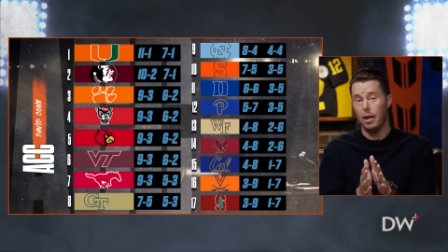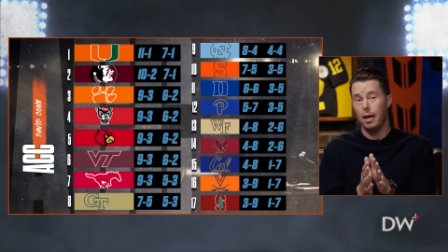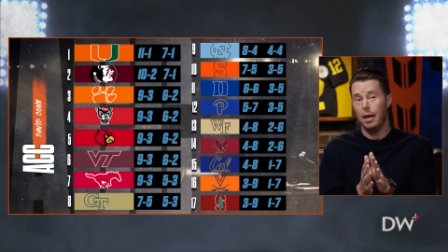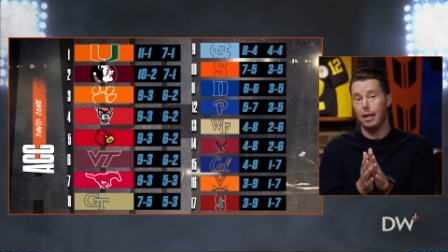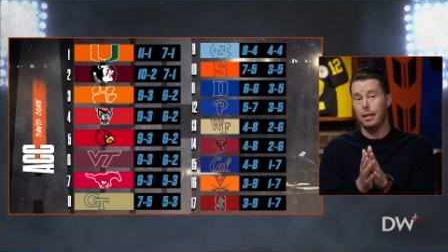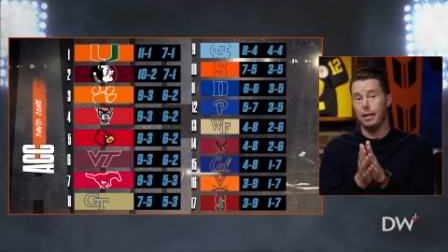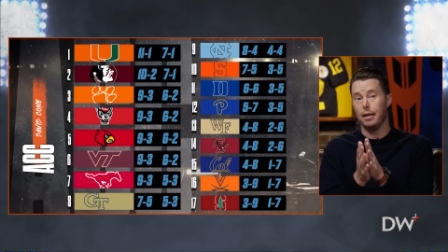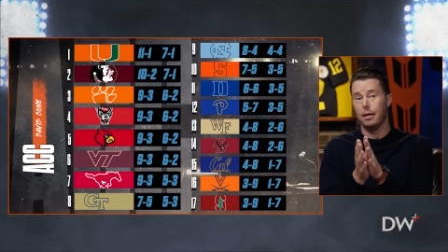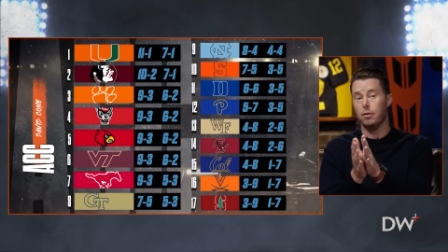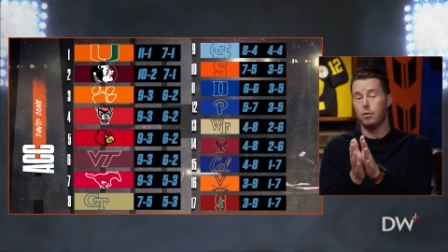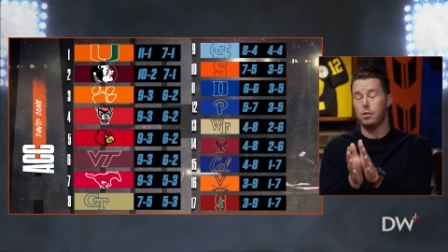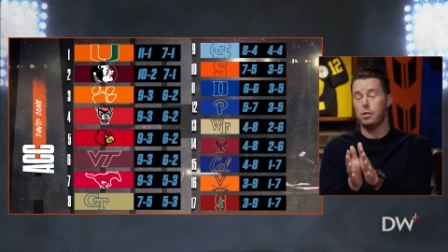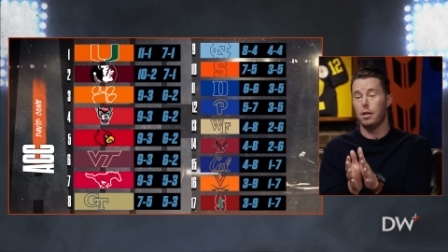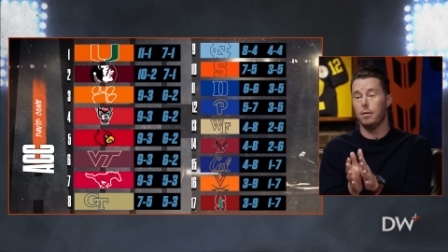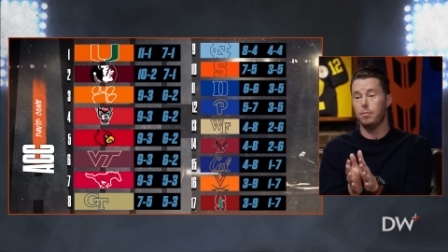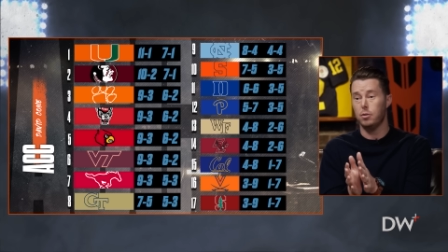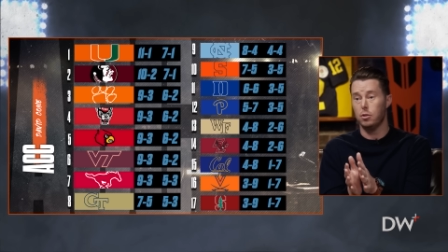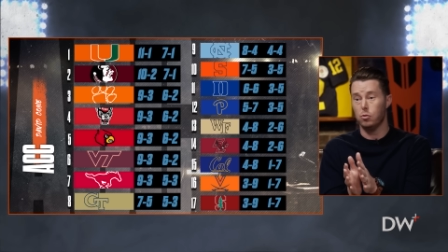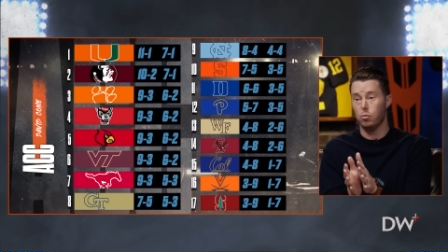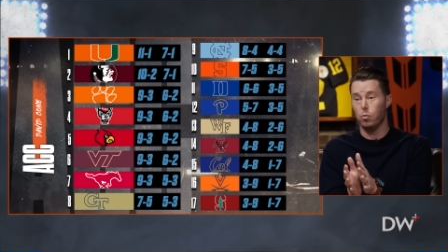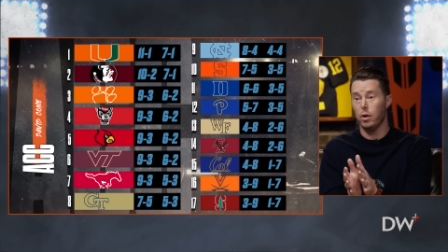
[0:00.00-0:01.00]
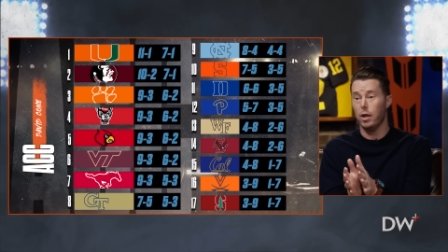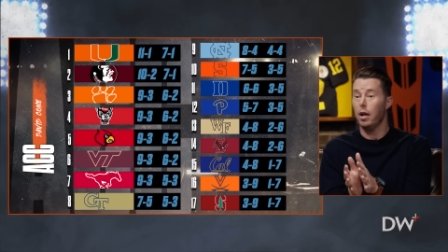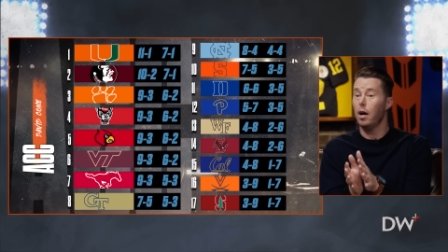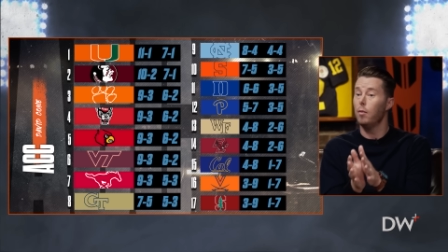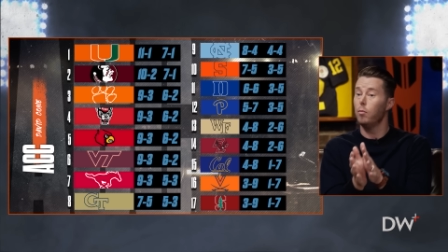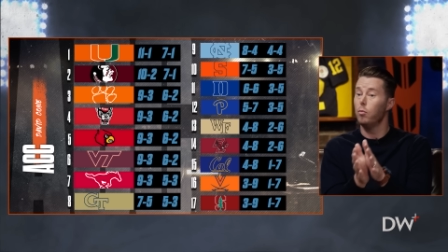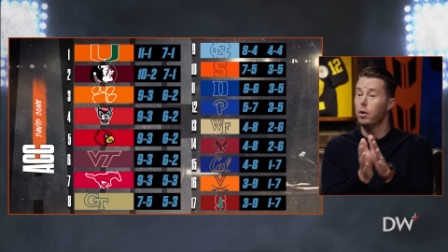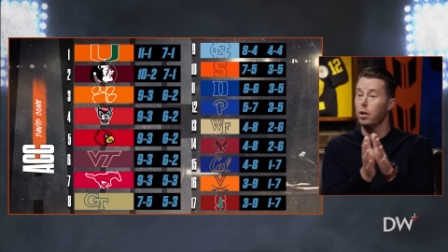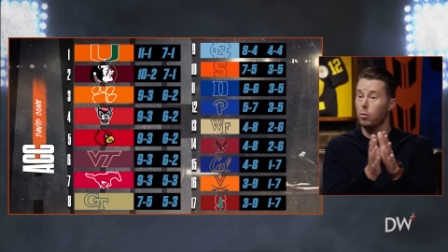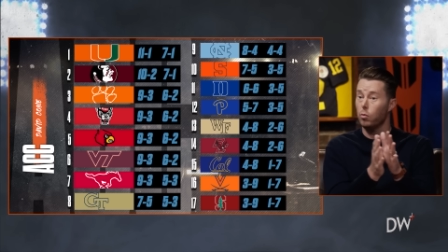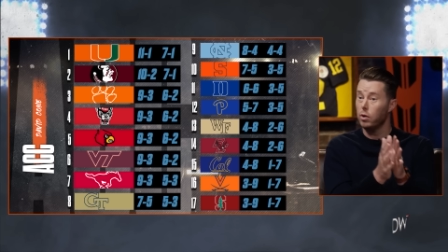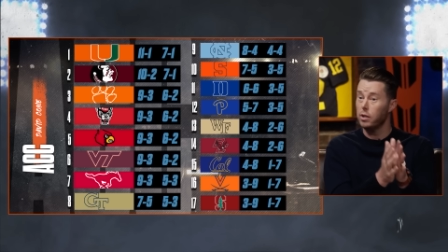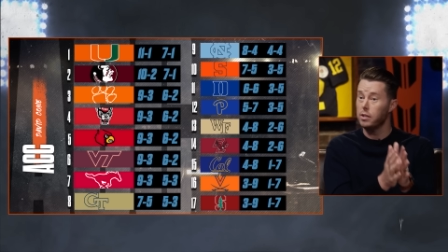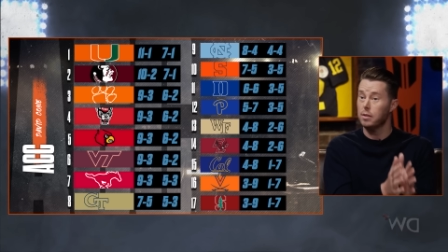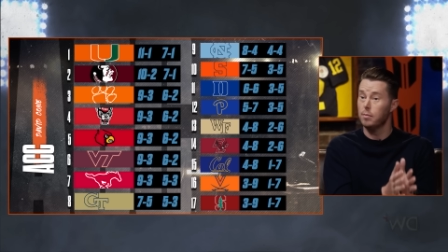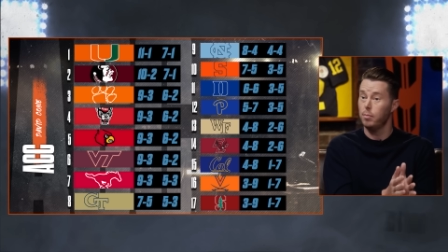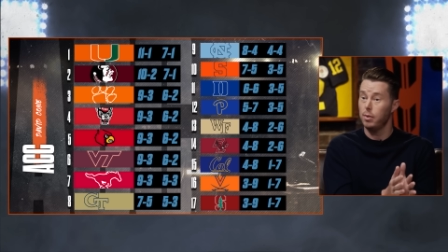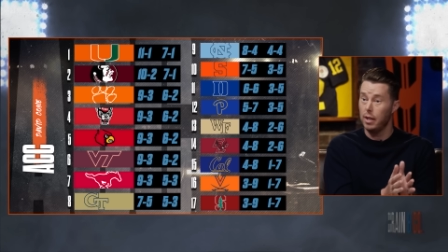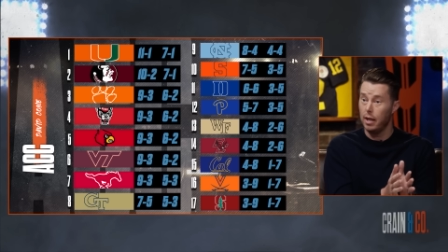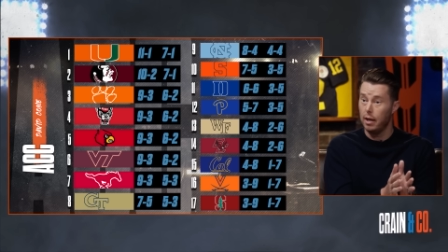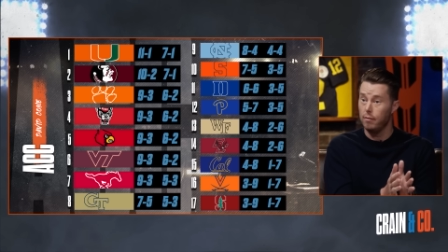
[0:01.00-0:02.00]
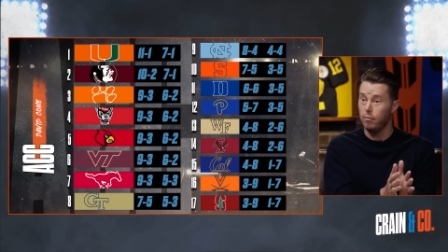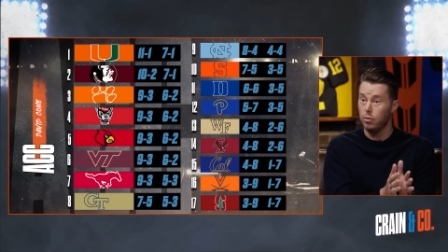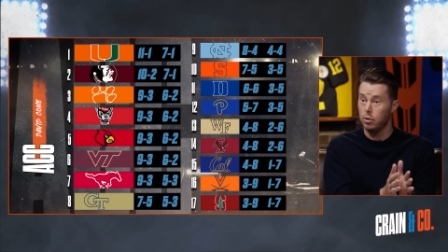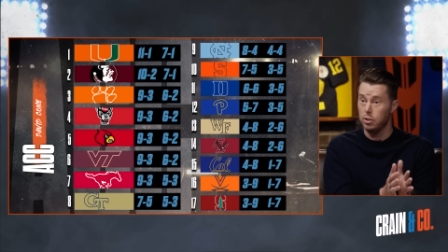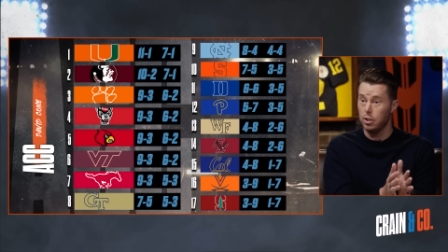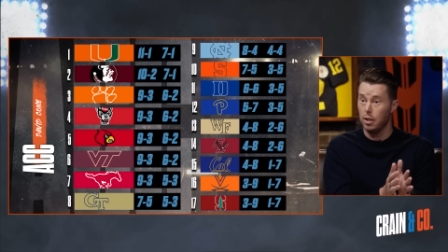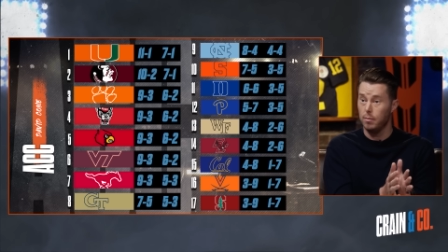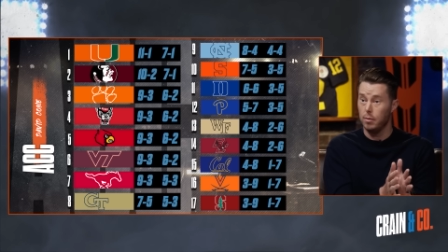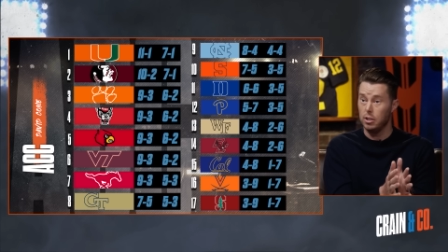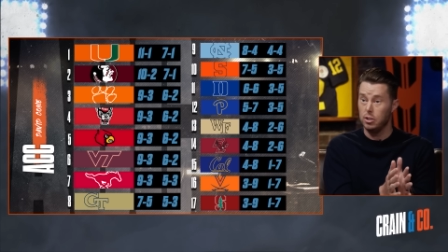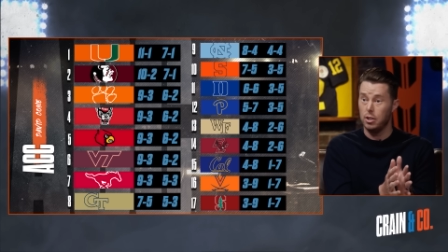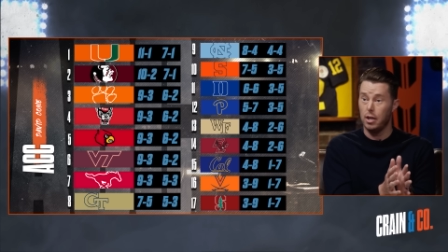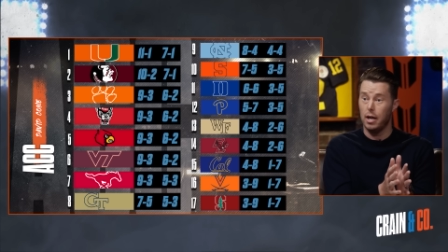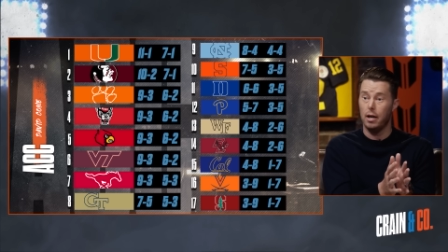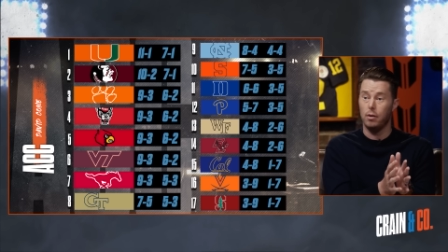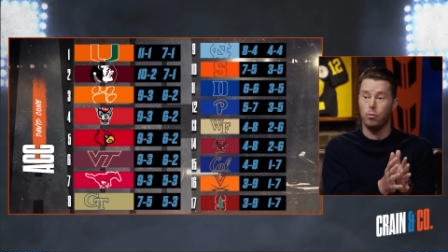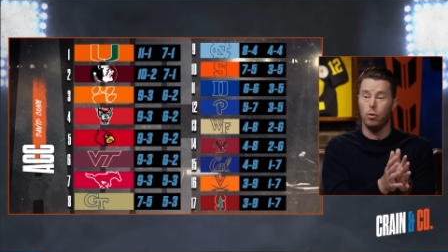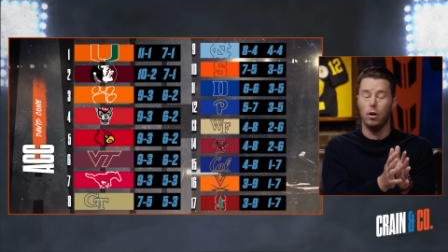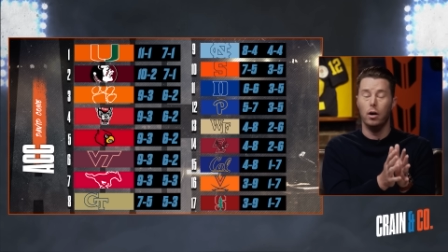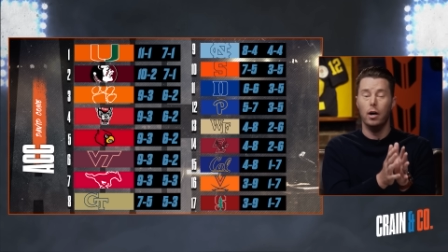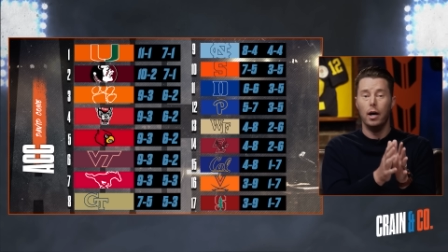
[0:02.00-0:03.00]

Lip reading: and the interceptions went up when he wasn't playing for Jamie Chadwell.